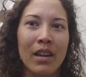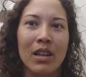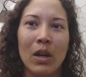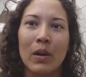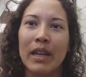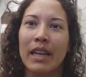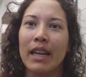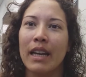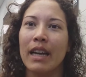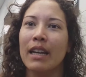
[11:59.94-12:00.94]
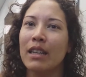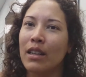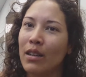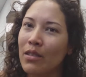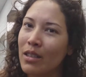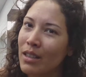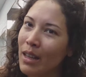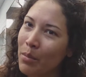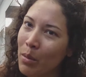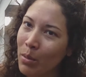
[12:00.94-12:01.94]
going again, you know, just
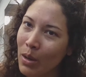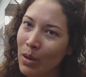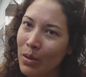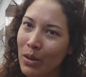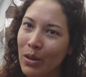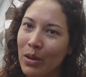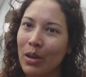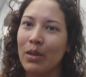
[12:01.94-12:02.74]
let people know you're not